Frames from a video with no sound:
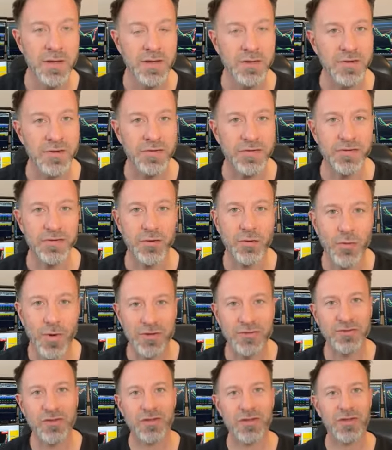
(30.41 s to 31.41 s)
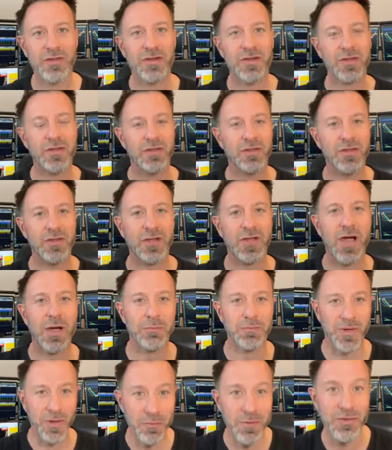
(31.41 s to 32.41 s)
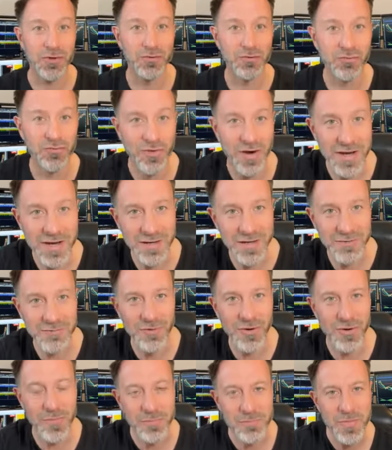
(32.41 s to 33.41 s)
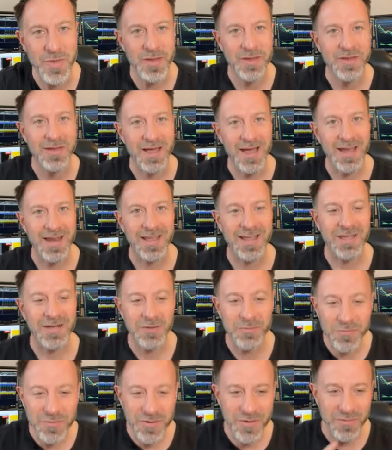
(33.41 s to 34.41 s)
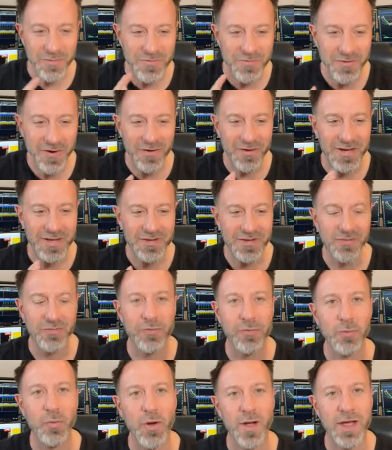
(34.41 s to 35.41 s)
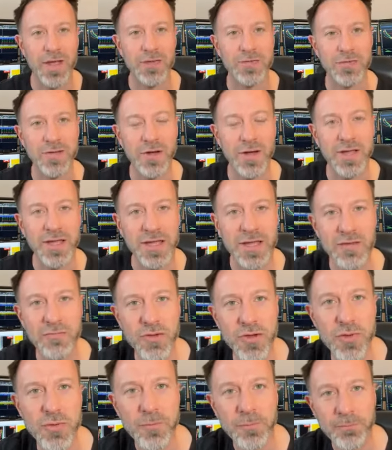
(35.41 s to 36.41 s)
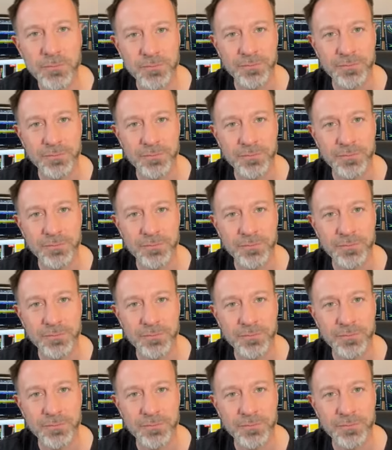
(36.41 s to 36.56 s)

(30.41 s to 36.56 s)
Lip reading: This is a question that comes up in the trading room, and it comes up in very different ways. Now, I can give you